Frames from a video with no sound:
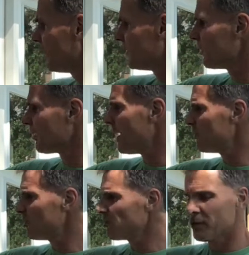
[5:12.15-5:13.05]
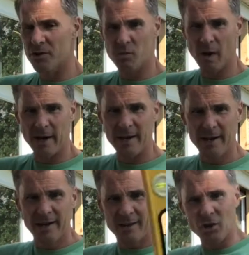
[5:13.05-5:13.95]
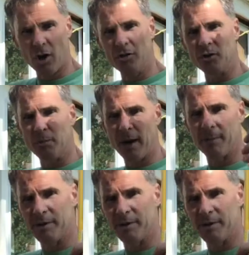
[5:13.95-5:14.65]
you're level this way. You also probably